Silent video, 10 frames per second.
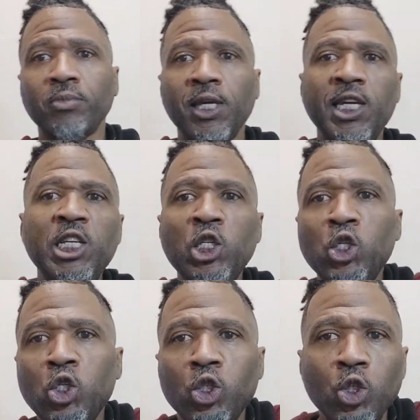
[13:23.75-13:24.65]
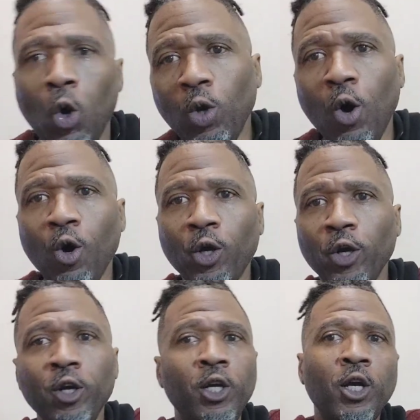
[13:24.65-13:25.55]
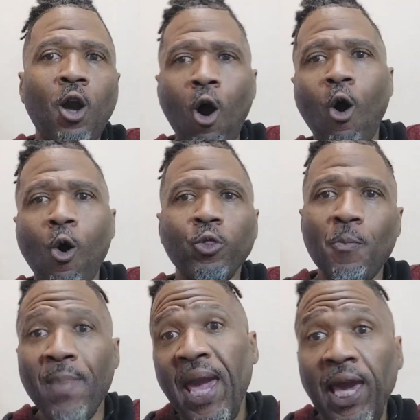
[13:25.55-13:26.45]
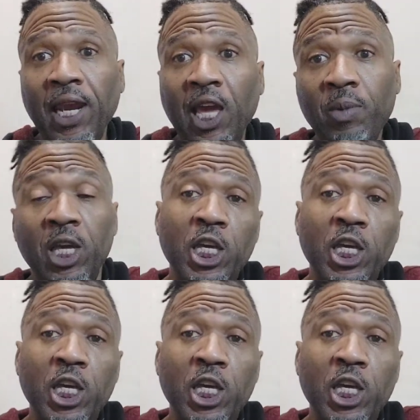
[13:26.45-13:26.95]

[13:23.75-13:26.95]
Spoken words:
He's no longer called the man-ape.